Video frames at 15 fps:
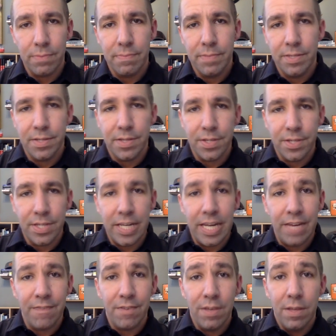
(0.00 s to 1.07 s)
This is
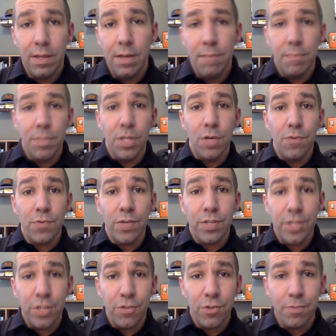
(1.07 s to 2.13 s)
Steve, Malone
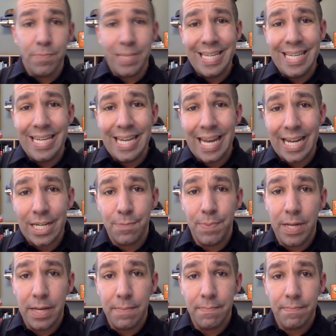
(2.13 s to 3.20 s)
Realty Group,
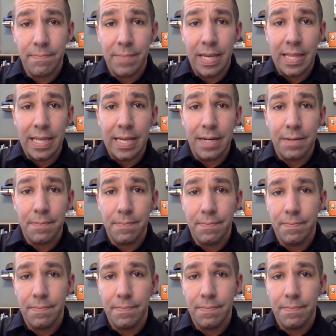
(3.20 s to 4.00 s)
EXP, Atlanta.